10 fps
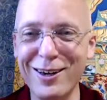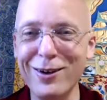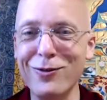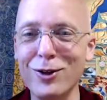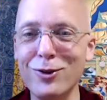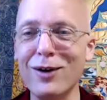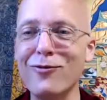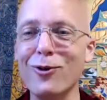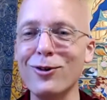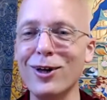if it's on
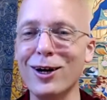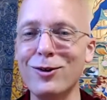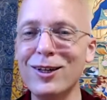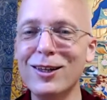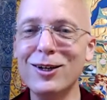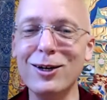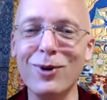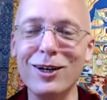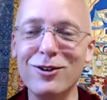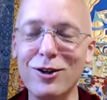four lines, it
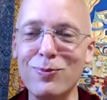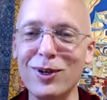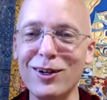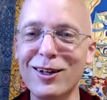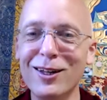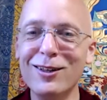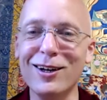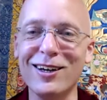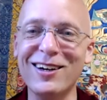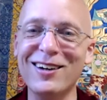might just be
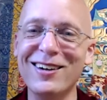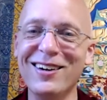like